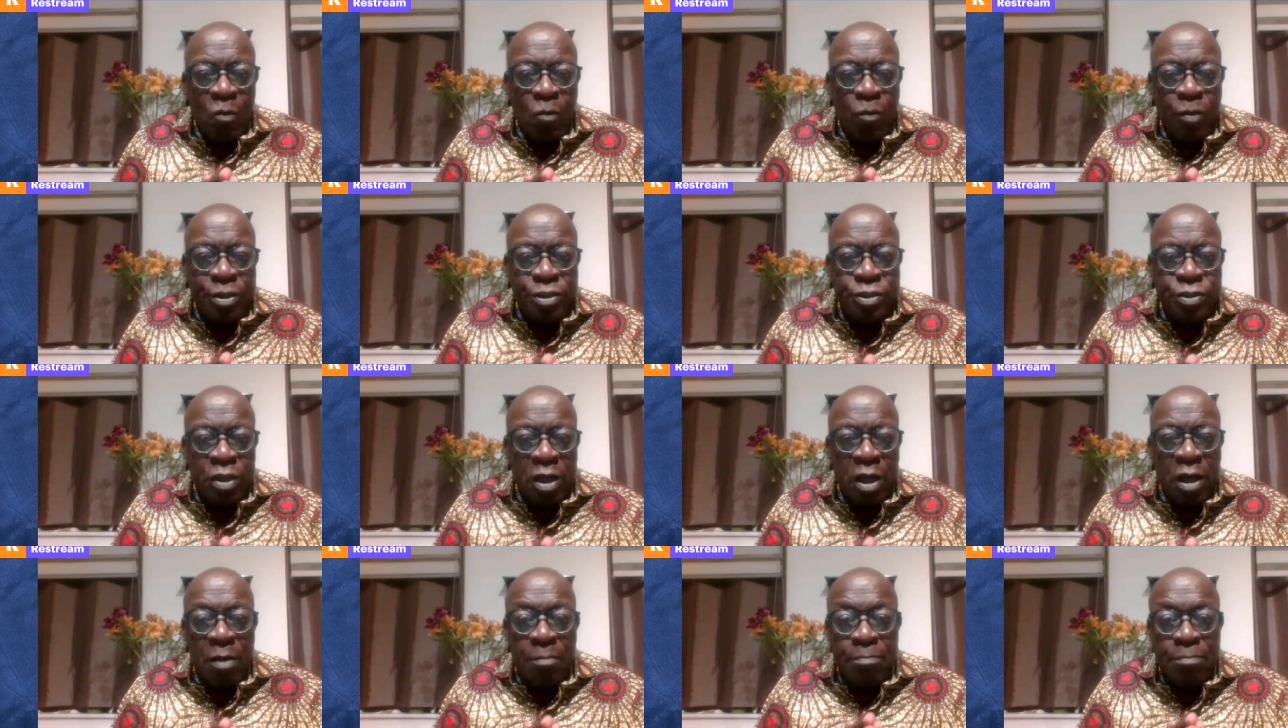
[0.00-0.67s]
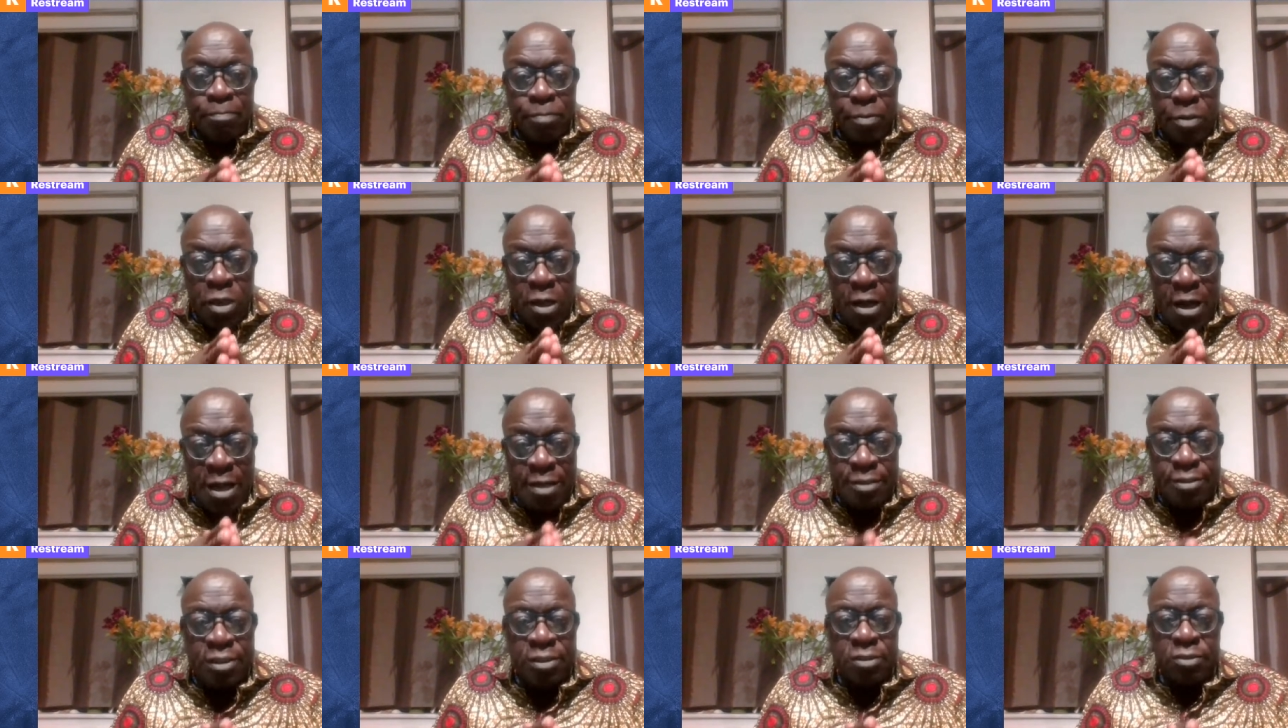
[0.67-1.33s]
which are
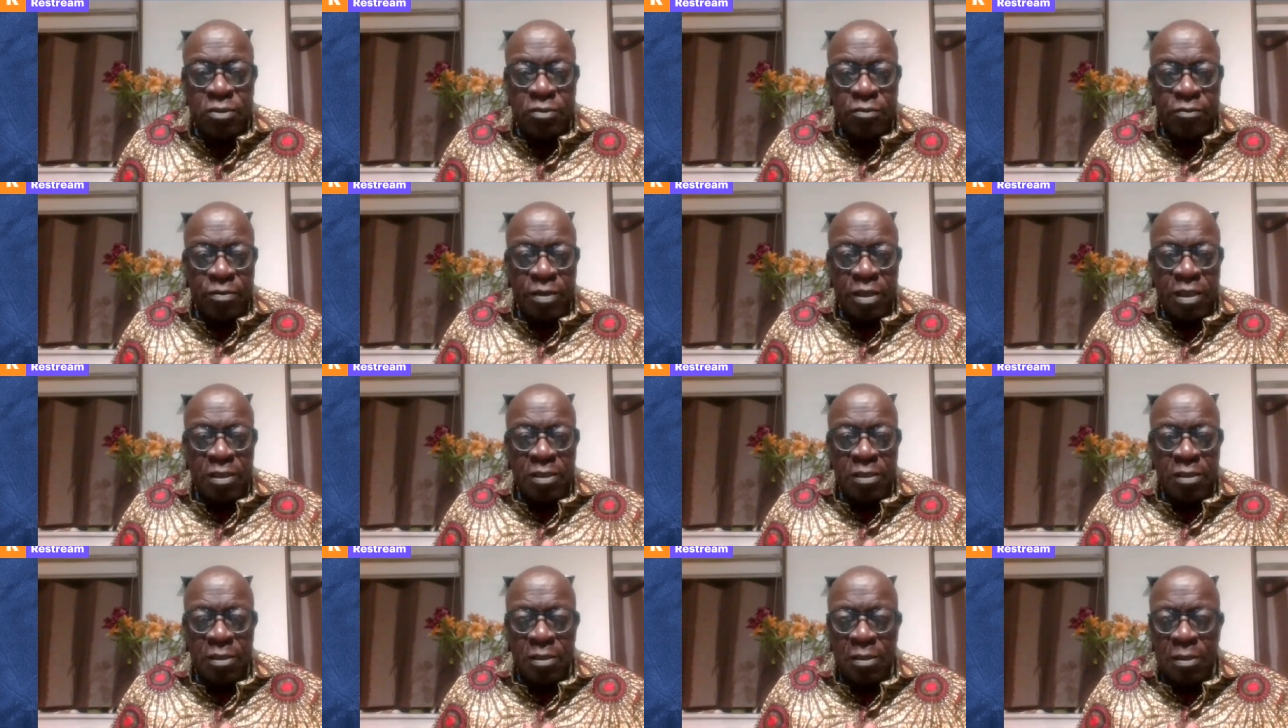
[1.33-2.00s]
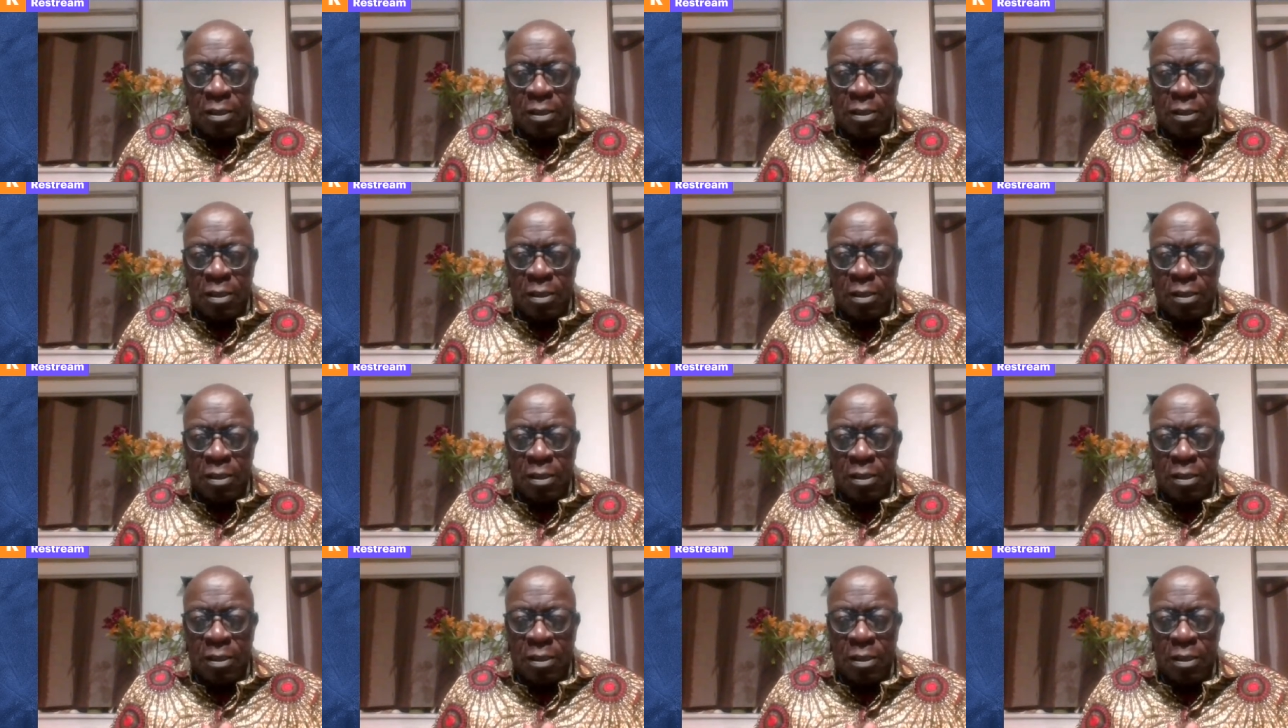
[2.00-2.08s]
predatory